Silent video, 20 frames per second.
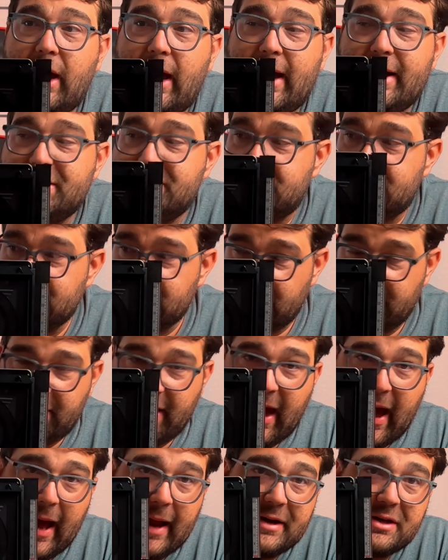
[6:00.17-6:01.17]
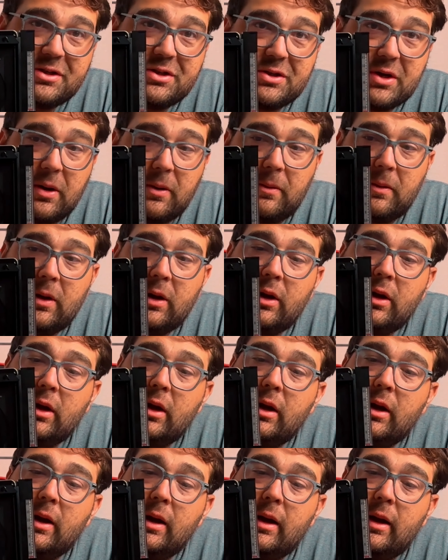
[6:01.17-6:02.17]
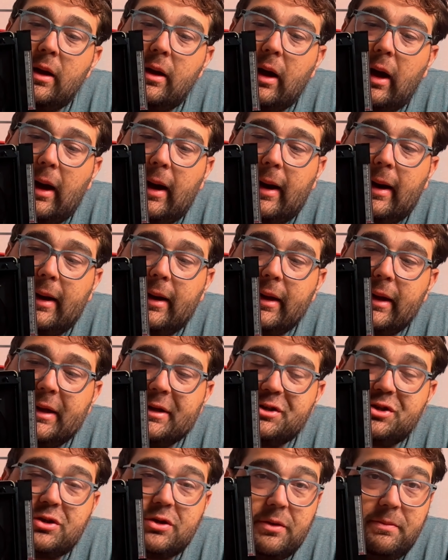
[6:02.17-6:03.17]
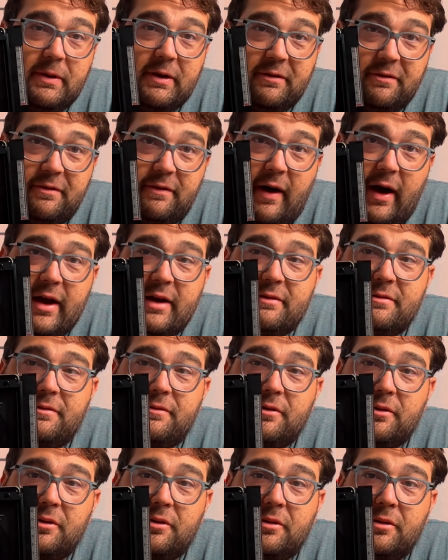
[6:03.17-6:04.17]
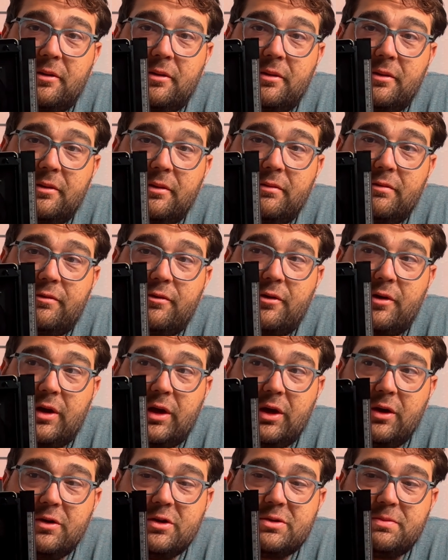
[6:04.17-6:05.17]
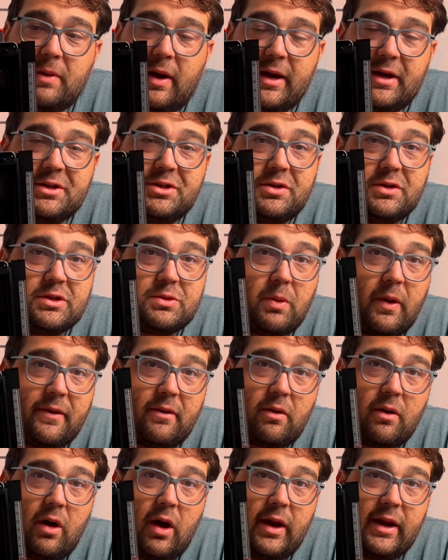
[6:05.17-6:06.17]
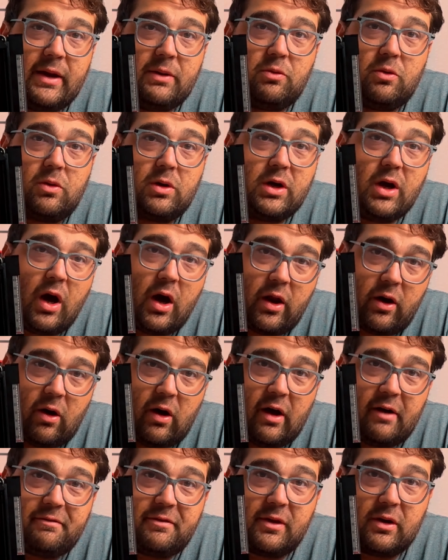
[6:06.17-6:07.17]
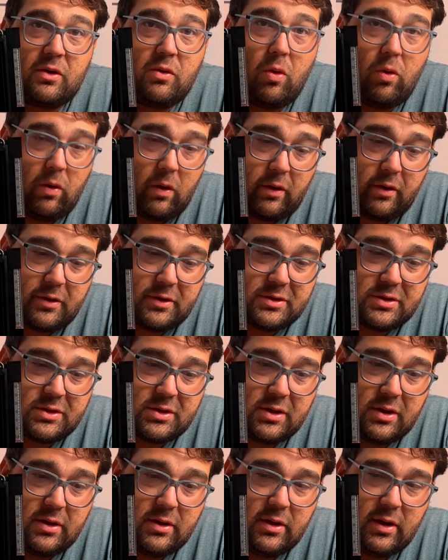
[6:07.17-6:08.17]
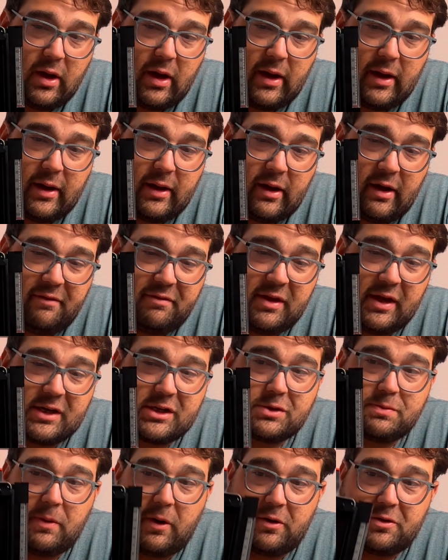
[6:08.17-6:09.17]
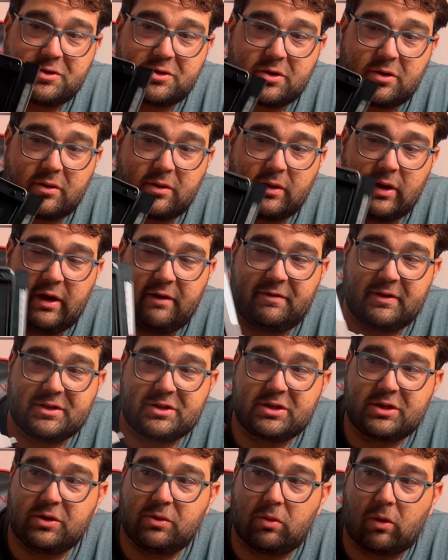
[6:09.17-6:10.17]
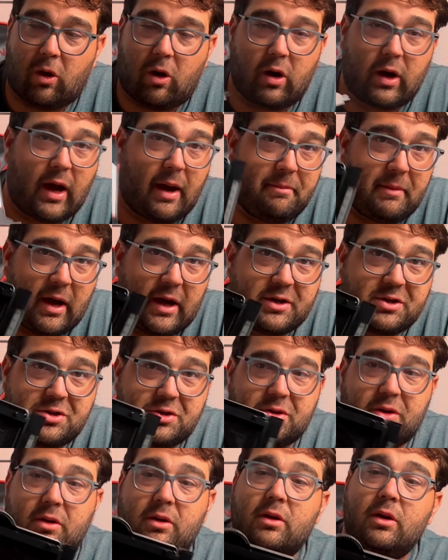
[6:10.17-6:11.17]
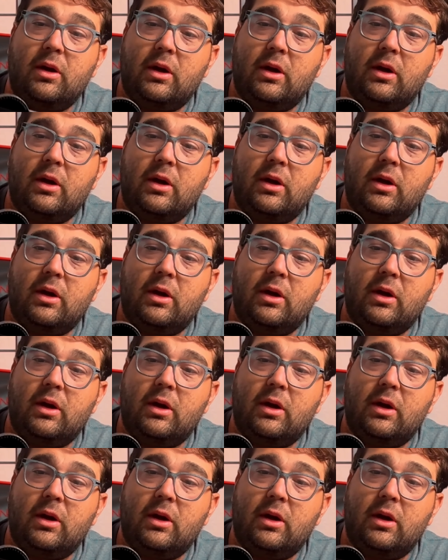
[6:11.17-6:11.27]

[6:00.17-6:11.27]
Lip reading: as that. So it should be fine for use. My issue is whether or not it will cut off the corners of the exposure if it's too long. I'm not sure.